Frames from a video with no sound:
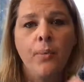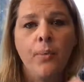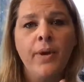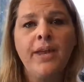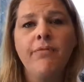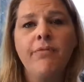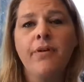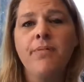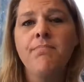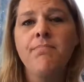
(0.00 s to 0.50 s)

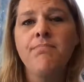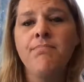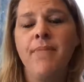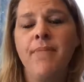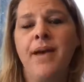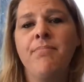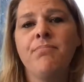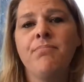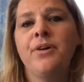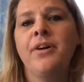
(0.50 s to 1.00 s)
We
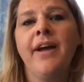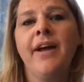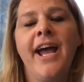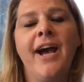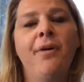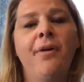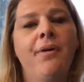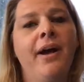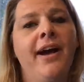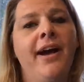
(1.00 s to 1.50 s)
remember
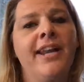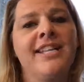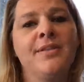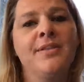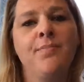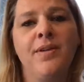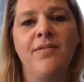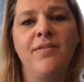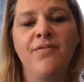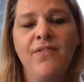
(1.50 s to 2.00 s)
how God
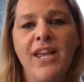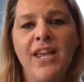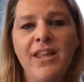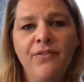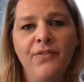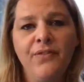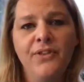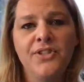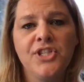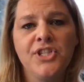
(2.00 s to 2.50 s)
has been
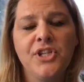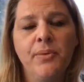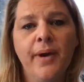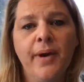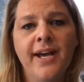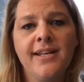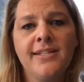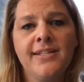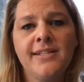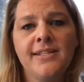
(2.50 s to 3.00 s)
faithful to
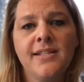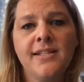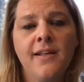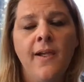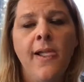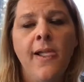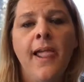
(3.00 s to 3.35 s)
us.